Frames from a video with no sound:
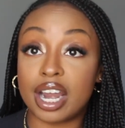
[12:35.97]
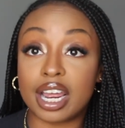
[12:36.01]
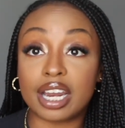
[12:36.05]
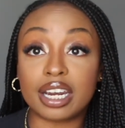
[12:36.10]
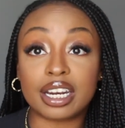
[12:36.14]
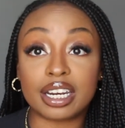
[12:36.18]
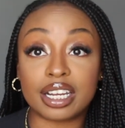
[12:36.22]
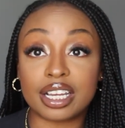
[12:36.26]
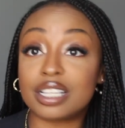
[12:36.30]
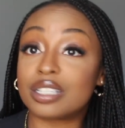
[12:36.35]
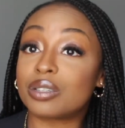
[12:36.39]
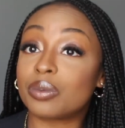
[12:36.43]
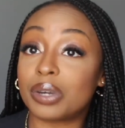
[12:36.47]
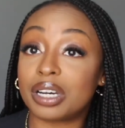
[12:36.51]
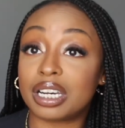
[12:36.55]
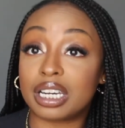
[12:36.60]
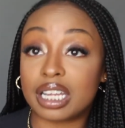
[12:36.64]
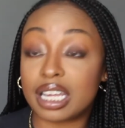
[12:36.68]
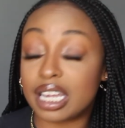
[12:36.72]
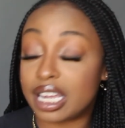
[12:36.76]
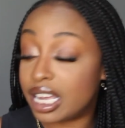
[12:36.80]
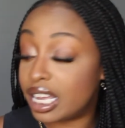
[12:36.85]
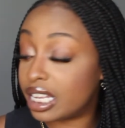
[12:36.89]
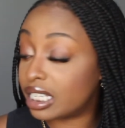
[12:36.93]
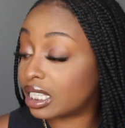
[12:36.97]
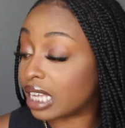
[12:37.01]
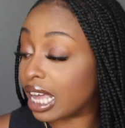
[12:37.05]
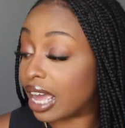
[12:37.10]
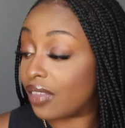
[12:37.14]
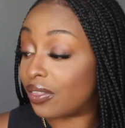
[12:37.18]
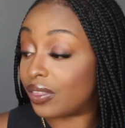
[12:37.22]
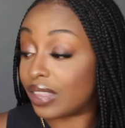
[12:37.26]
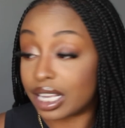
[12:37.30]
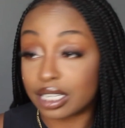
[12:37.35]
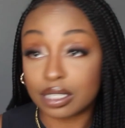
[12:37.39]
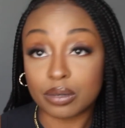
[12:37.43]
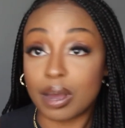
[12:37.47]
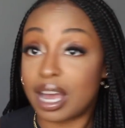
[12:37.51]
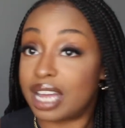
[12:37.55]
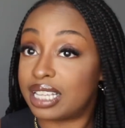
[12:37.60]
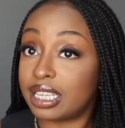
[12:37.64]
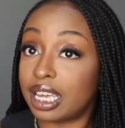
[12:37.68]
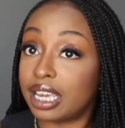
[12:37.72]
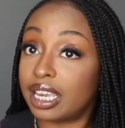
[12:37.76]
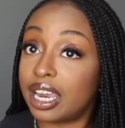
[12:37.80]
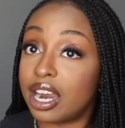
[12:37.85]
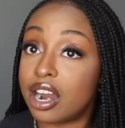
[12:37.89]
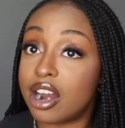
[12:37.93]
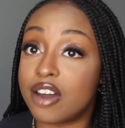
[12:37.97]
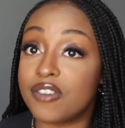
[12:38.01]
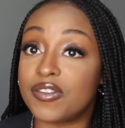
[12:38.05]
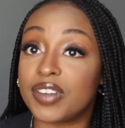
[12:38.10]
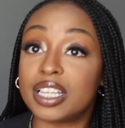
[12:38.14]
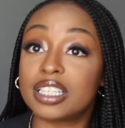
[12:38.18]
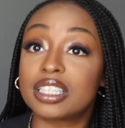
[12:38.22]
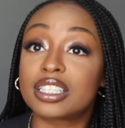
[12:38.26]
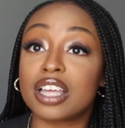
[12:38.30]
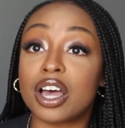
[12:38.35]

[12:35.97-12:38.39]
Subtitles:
and it is what it is, and that's why I take care of it.